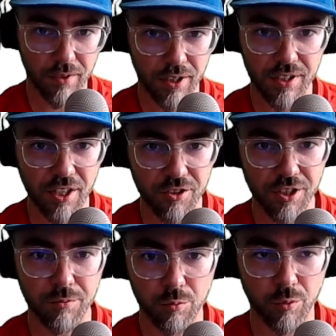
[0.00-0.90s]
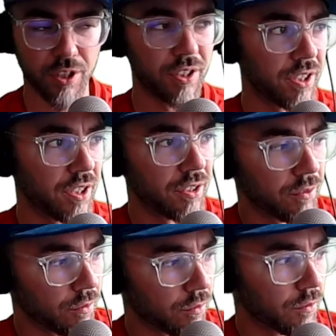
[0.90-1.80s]
It's actually really,
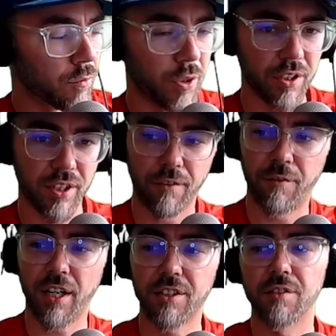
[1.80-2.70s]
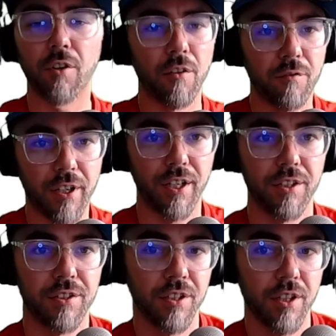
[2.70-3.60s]
really effective, I
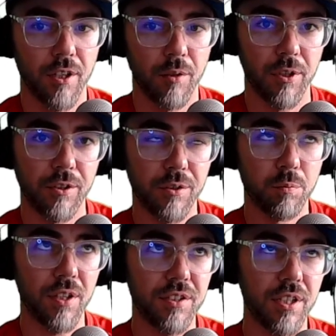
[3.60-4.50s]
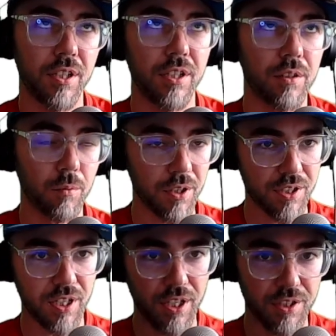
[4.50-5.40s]
found, because once he
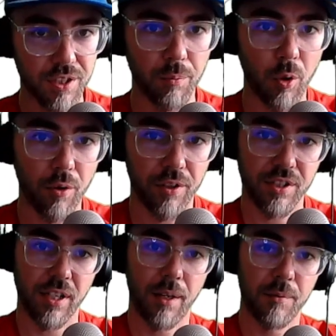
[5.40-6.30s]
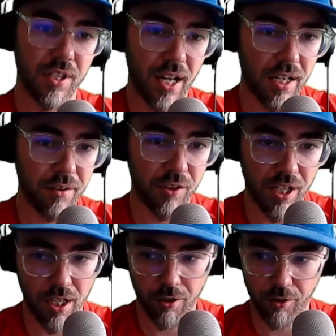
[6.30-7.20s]
hits the ball and slams it out of the
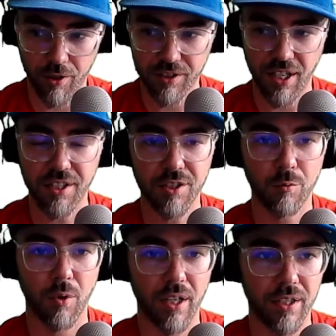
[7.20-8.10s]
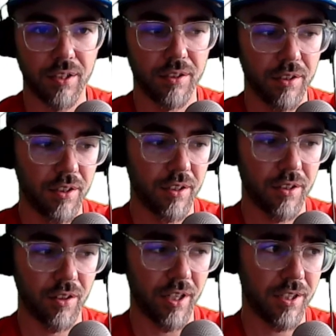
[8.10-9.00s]
area, it takes away
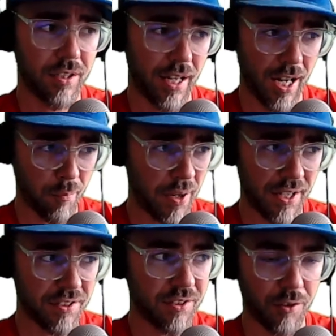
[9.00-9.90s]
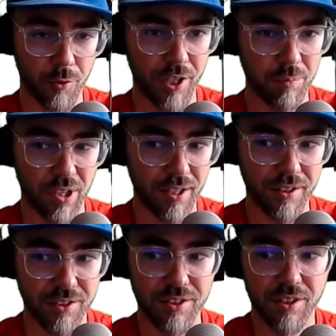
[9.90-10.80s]
like our best three
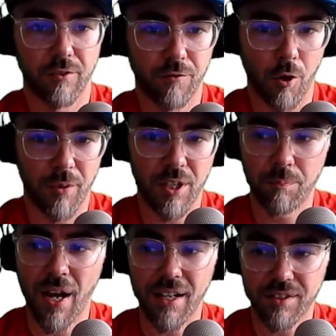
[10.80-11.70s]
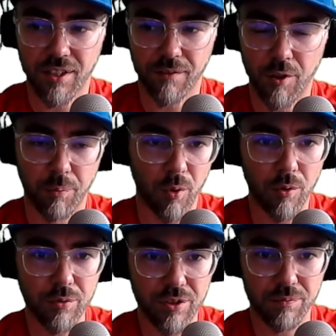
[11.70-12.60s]
players from impacting. If the
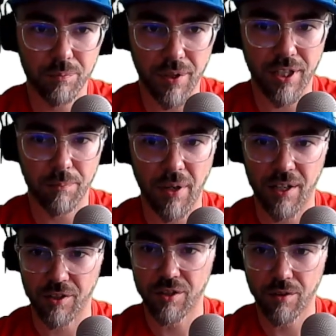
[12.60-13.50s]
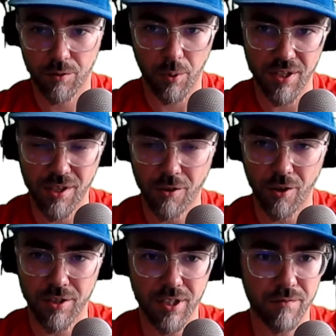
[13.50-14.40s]
ball's being punched 20,
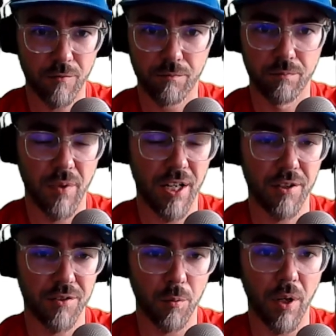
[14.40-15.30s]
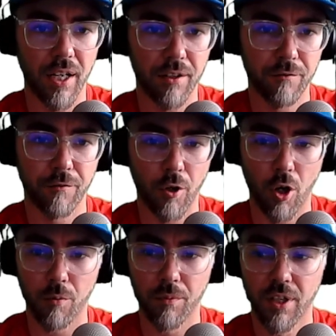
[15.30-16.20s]
30 metres away
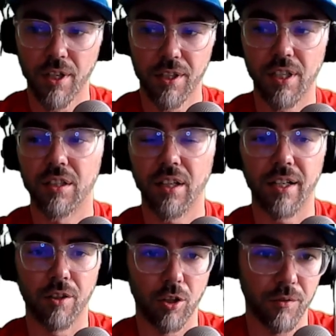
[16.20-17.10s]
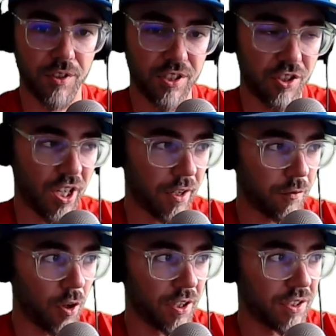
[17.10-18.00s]
from your Clayton Olivers, your Jack
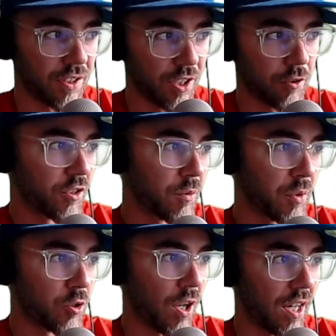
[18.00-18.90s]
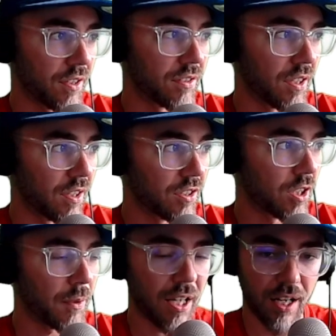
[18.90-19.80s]
Vineys and your Christian Petrarcas, then it's going
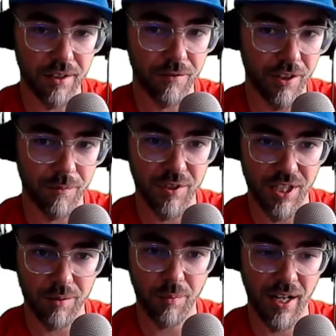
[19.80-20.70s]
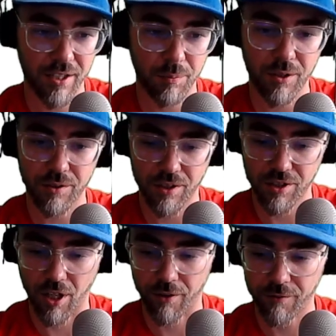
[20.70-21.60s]
to be harder for them to impact, because it's
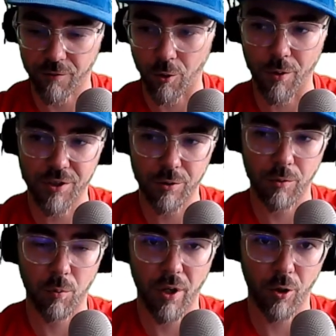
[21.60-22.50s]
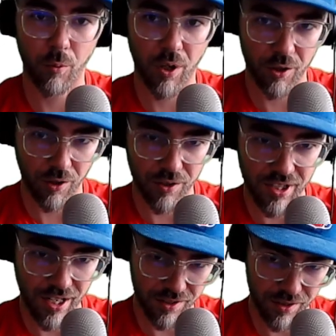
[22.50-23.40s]
going forward to a one-on-one
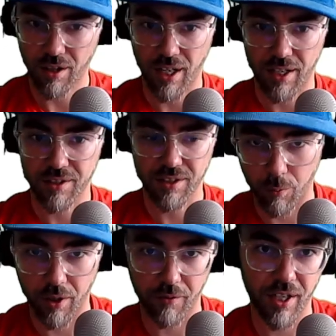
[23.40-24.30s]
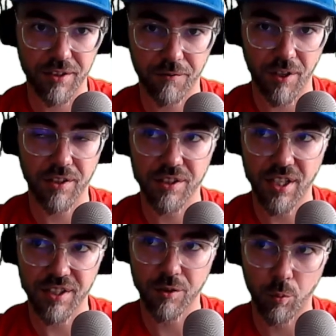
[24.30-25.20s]
contest that one of our defenders
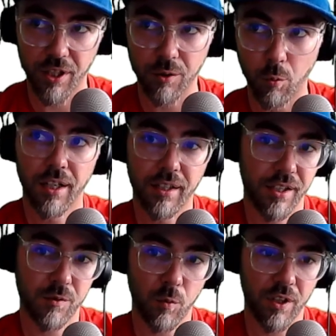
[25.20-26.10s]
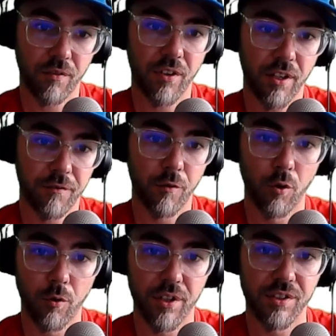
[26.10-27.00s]
has to win against one of their
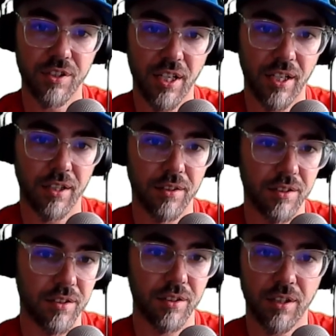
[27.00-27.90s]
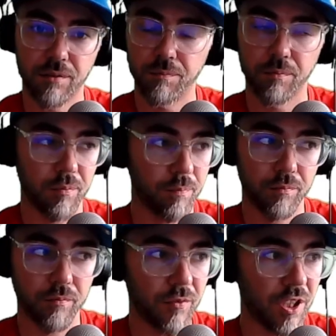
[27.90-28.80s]
forwards. And he
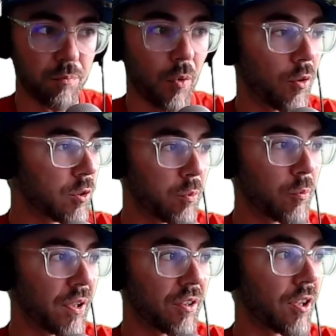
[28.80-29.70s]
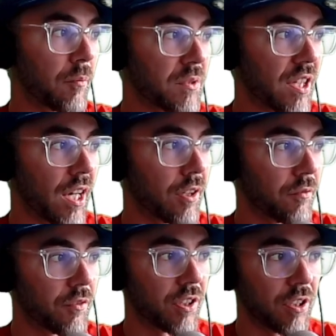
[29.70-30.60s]
did multiple big thumps out
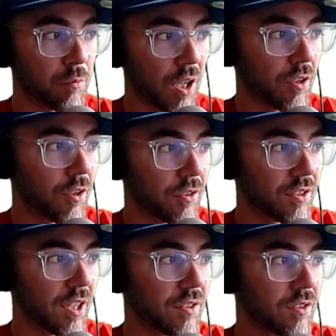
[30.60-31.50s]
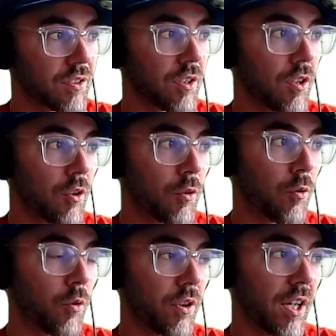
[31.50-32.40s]
of the ruck contests,
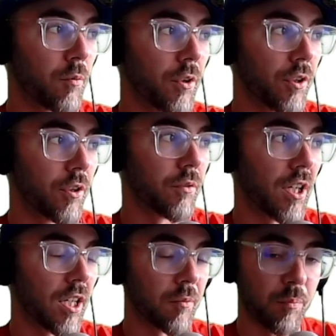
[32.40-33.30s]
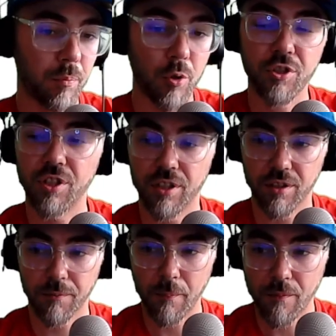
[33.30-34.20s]
or they were pushing